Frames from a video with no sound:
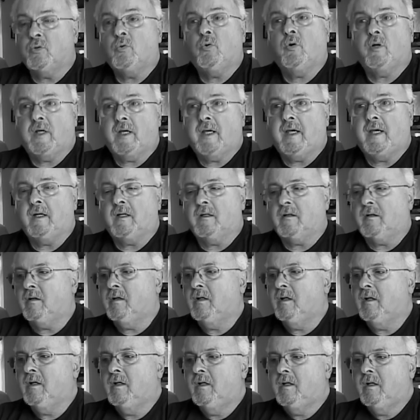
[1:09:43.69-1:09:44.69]
a dog
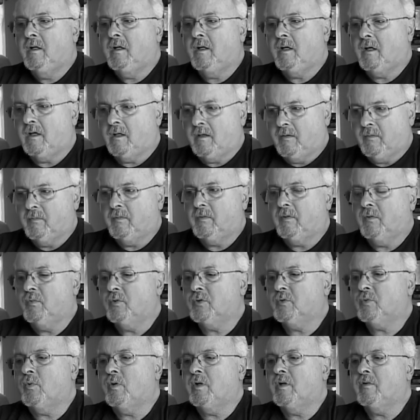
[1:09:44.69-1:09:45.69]
handler, uh,
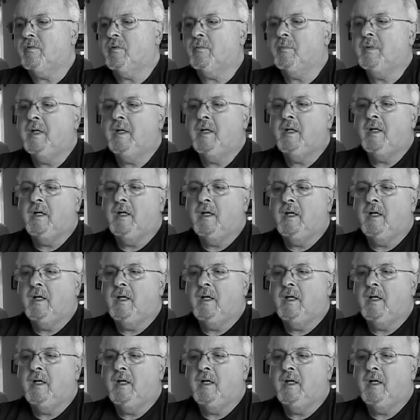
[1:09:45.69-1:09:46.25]
was one of them.